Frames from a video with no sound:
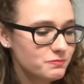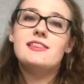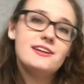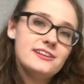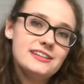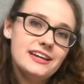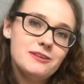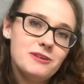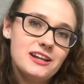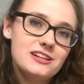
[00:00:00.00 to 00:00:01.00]
The third thing I
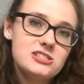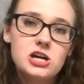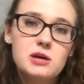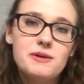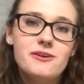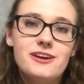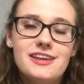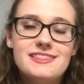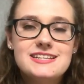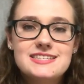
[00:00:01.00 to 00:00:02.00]
wanted to talk about
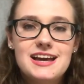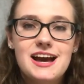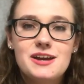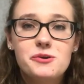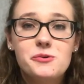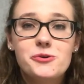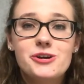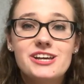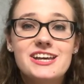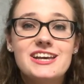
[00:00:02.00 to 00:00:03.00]
in this
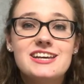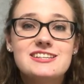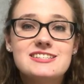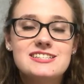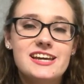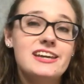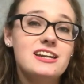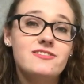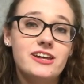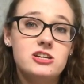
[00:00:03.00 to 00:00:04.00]
category is taking
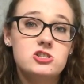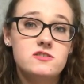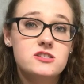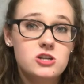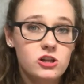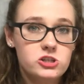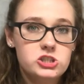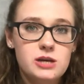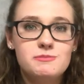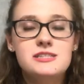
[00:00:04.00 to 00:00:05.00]
advantage of
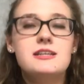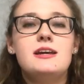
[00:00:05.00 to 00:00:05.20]
scholarships.